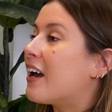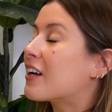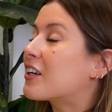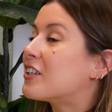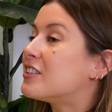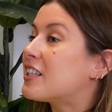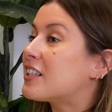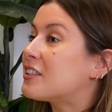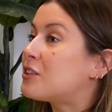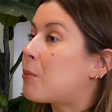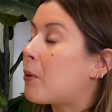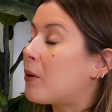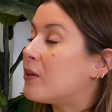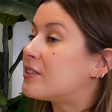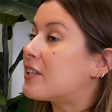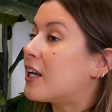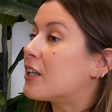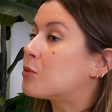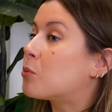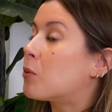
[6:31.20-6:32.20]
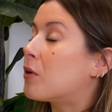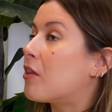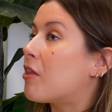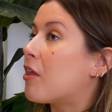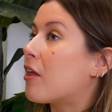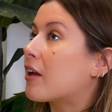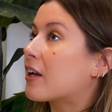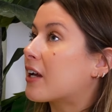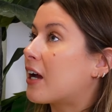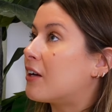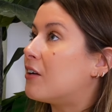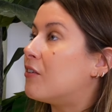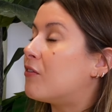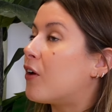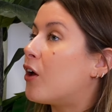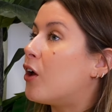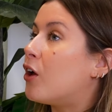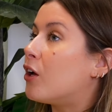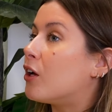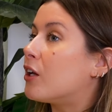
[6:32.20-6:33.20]
because I suppose that's one of the kind of
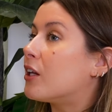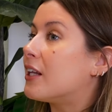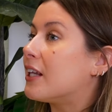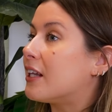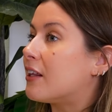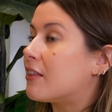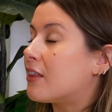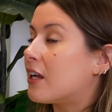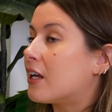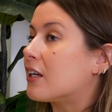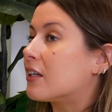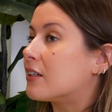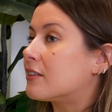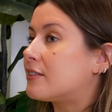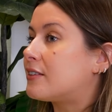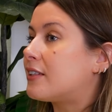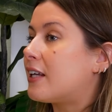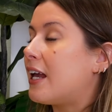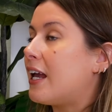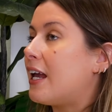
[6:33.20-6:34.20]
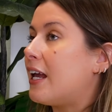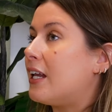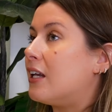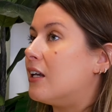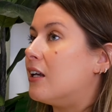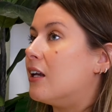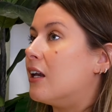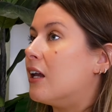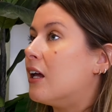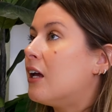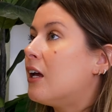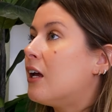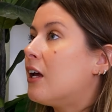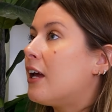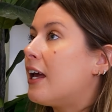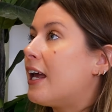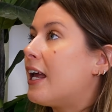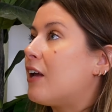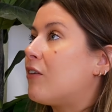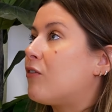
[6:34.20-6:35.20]
early things in,
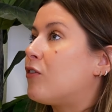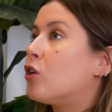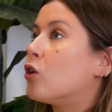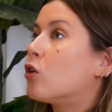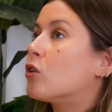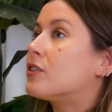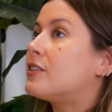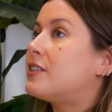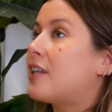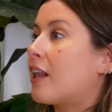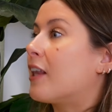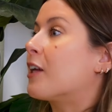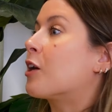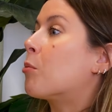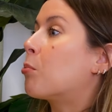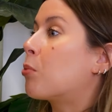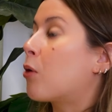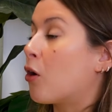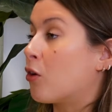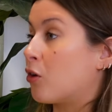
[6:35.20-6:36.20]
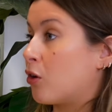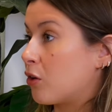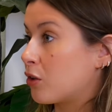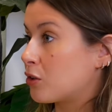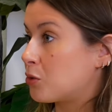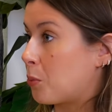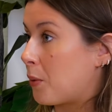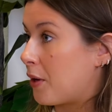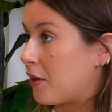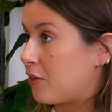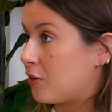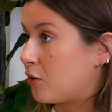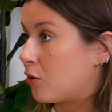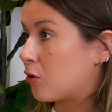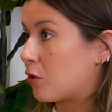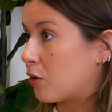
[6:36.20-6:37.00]
if you're selling a product with your